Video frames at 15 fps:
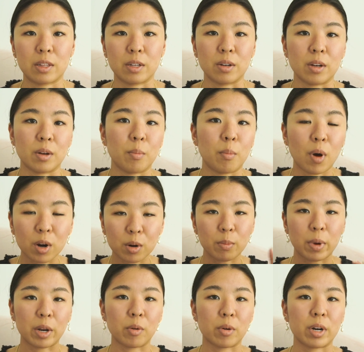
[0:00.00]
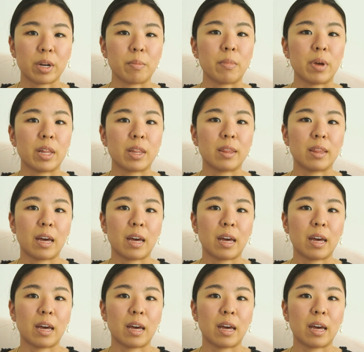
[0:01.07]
the model minority myth